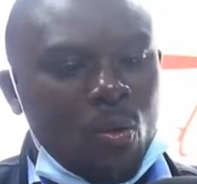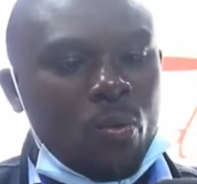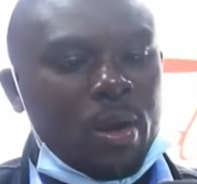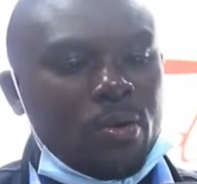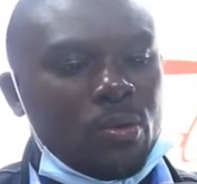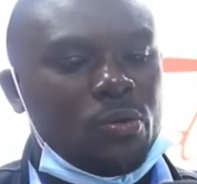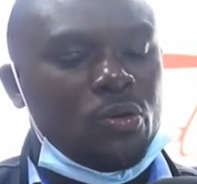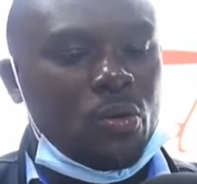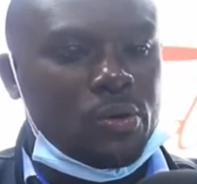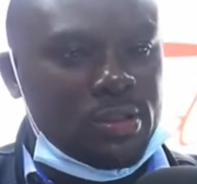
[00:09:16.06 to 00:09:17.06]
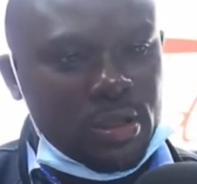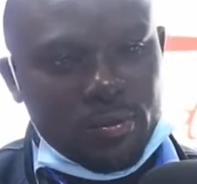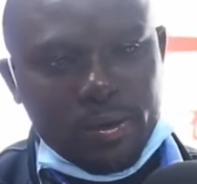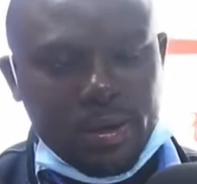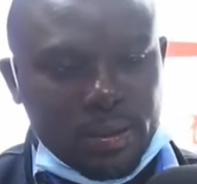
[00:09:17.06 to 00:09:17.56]
We don't
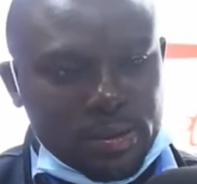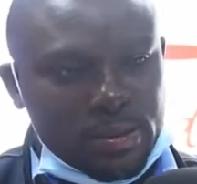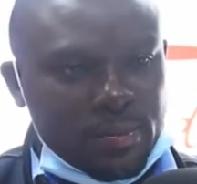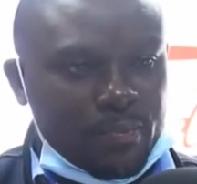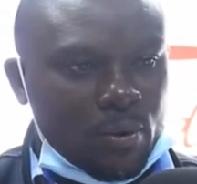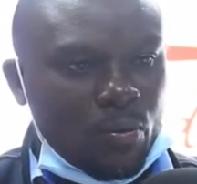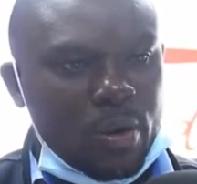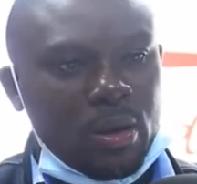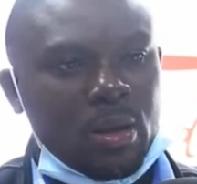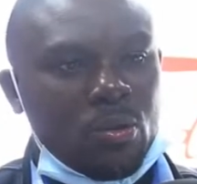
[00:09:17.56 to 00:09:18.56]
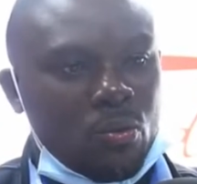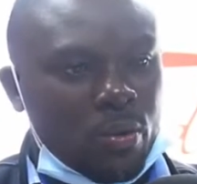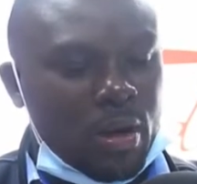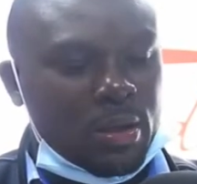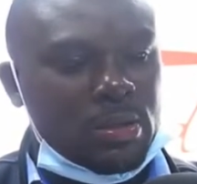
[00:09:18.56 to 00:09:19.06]
segregate. We
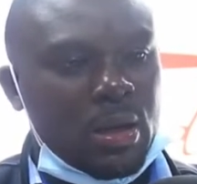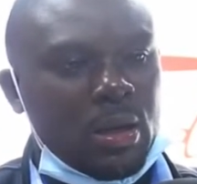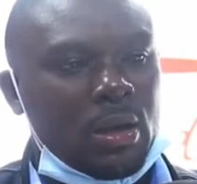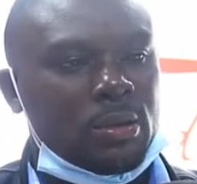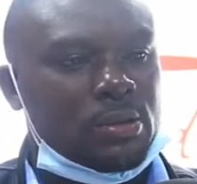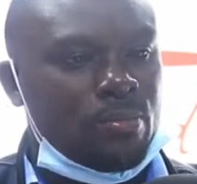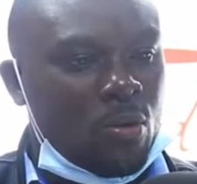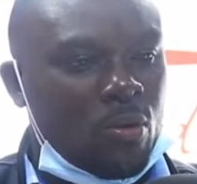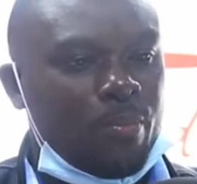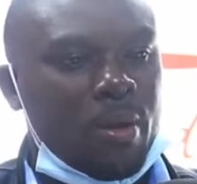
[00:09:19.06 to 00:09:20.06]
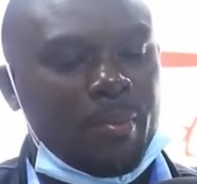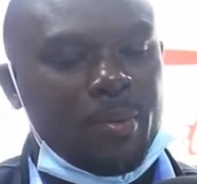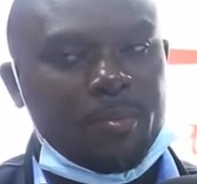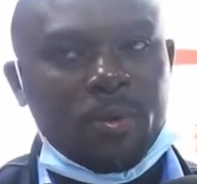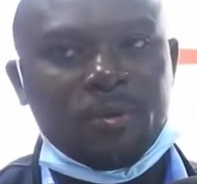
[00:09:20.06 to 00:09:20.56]
look at small
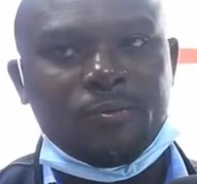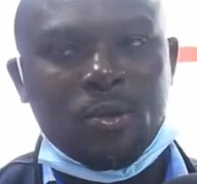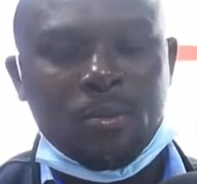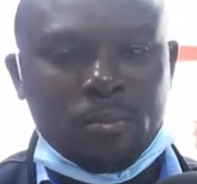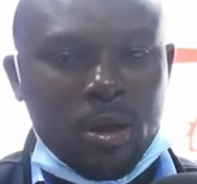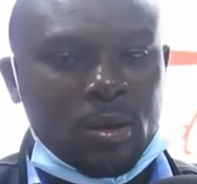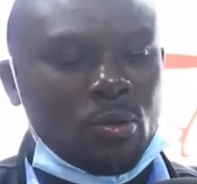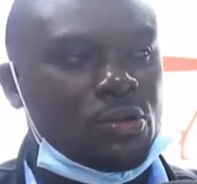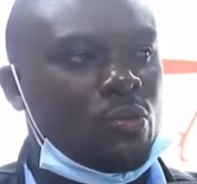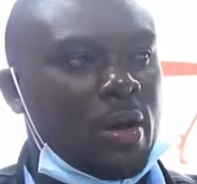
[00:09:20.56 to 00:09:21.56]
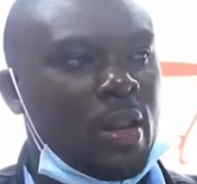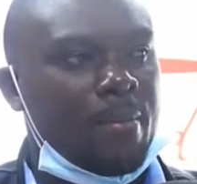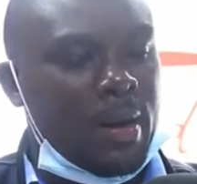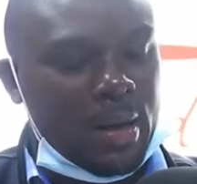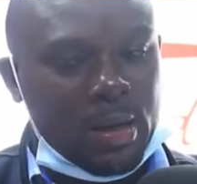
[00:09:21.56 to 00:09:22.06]
people from those who are in the
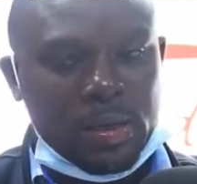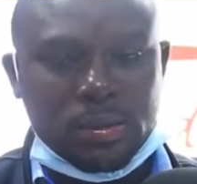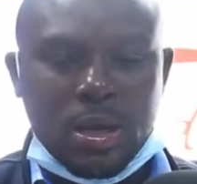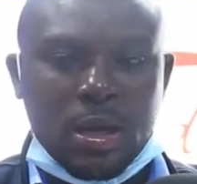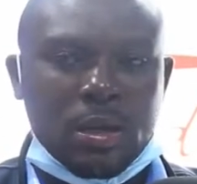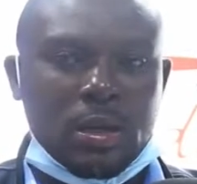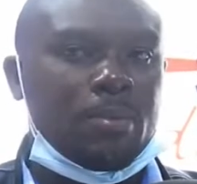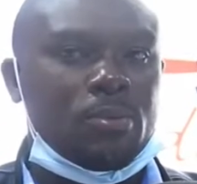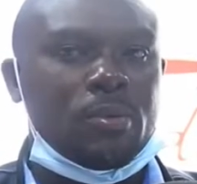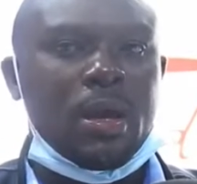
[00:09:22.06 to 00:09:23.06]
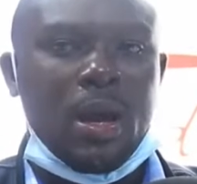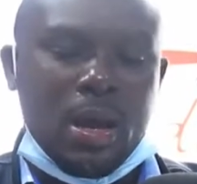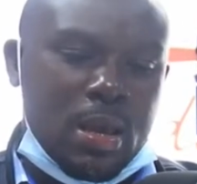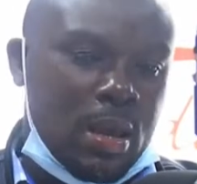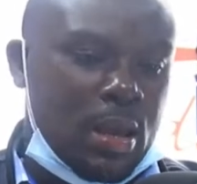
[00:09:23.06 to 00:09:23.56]
market and up to the
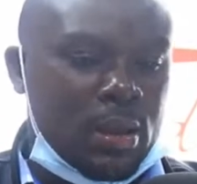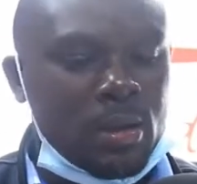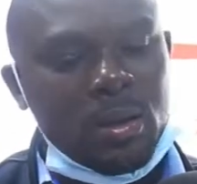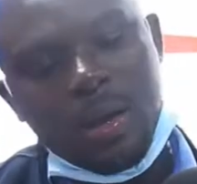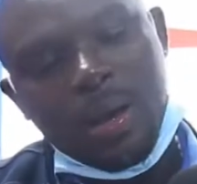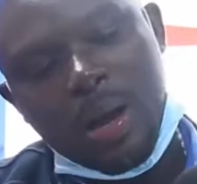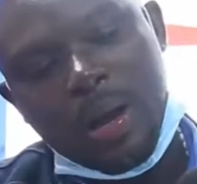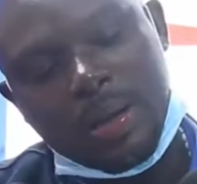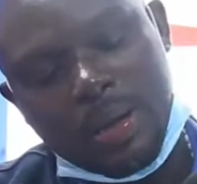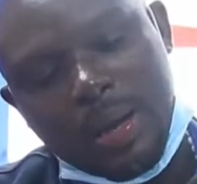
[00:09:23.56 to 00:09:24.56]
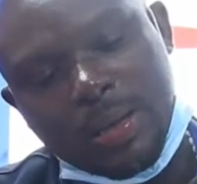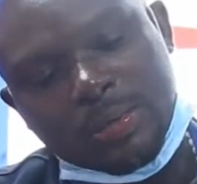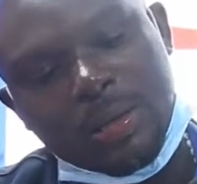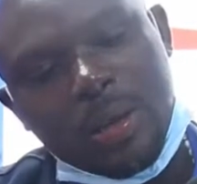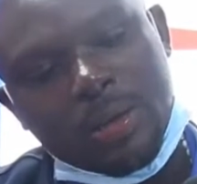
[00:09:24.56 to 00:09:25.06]
high-end
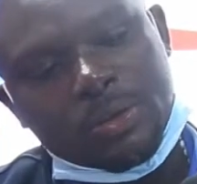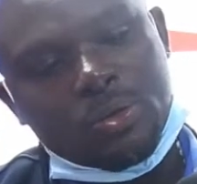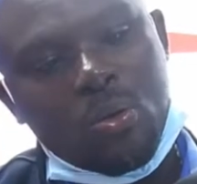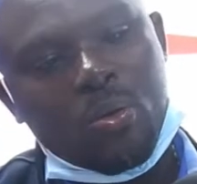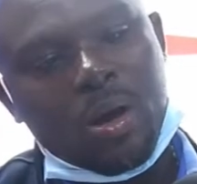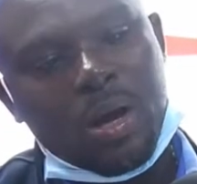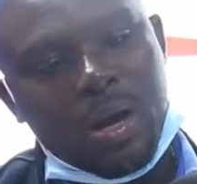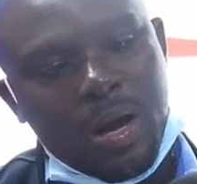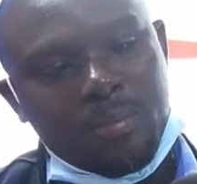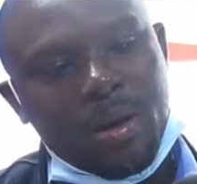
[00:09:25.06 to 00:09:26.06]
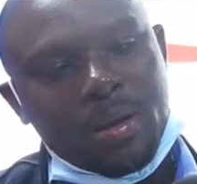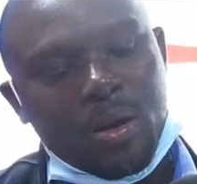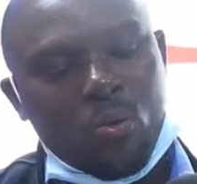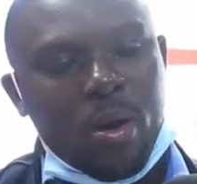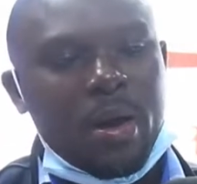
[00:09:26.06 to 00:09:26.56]
clients. So come and
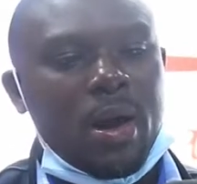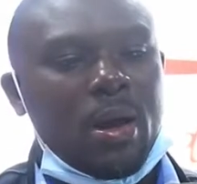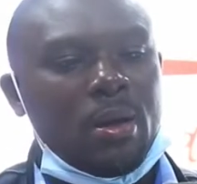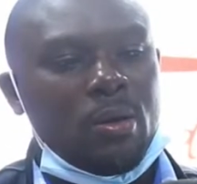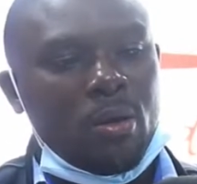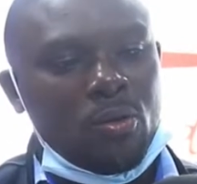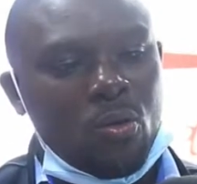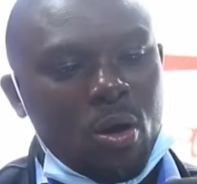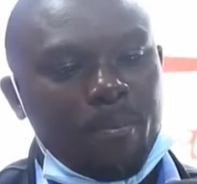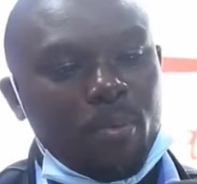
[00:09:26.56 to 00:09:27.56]
acquire your